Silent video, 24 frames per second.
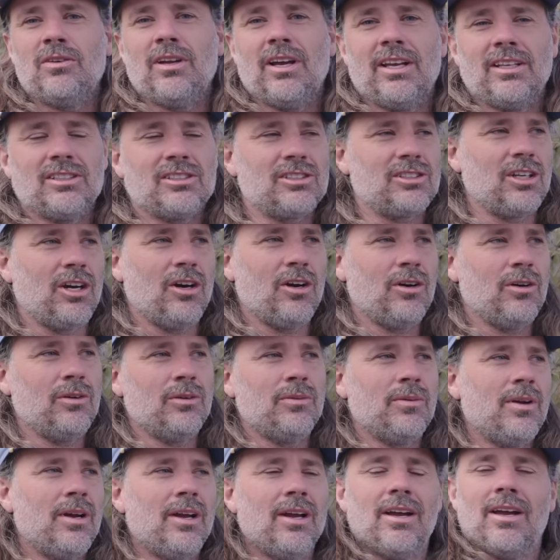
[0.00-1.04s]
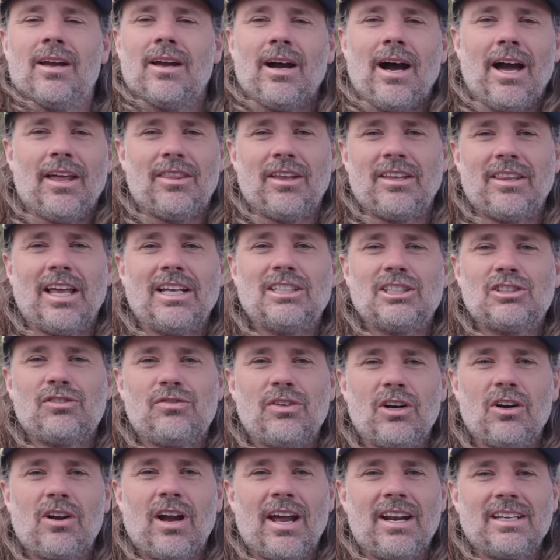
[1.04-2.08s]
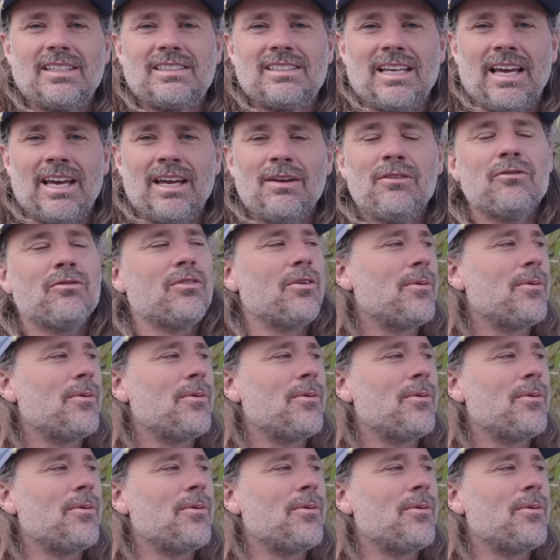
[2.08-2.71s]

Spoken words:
and so I think they just feel kind of safe.